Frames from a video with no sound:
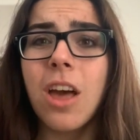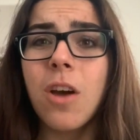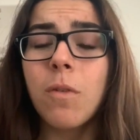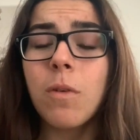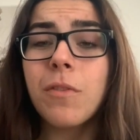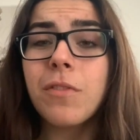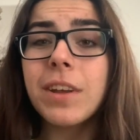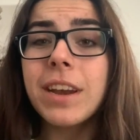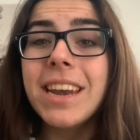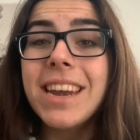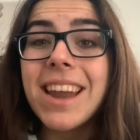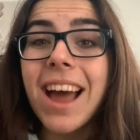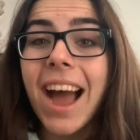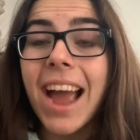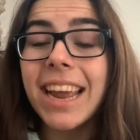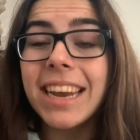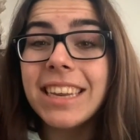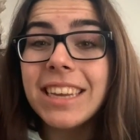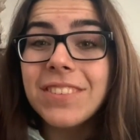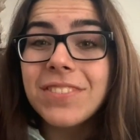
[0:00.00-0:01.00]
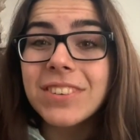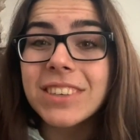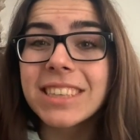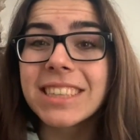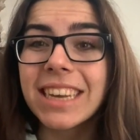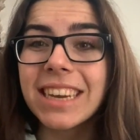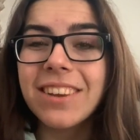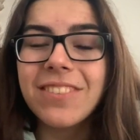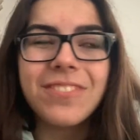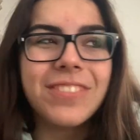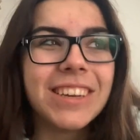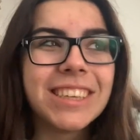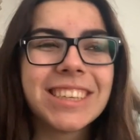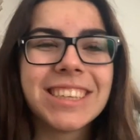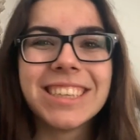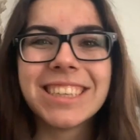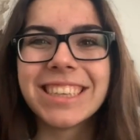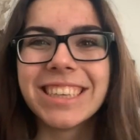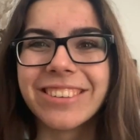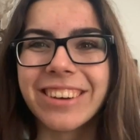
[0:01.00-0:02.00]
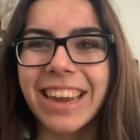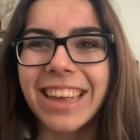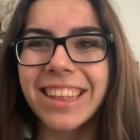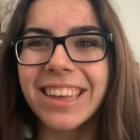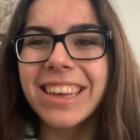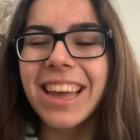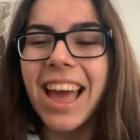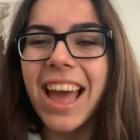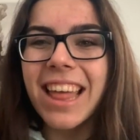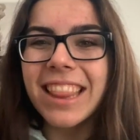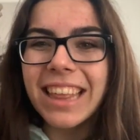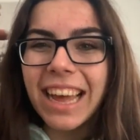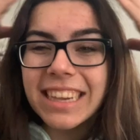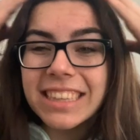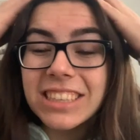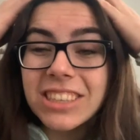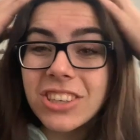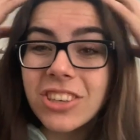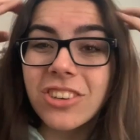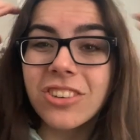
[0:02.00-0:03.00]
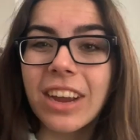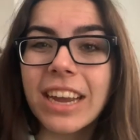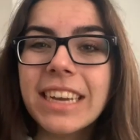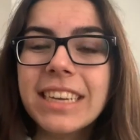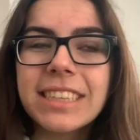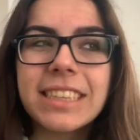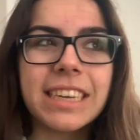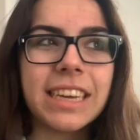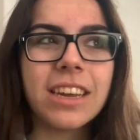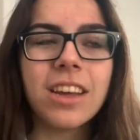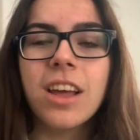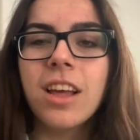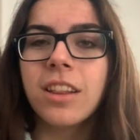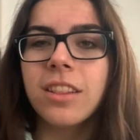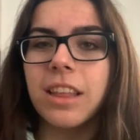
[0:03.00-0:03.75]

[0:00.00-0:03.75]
with a 90% efficiency rate. Like, that's crazy.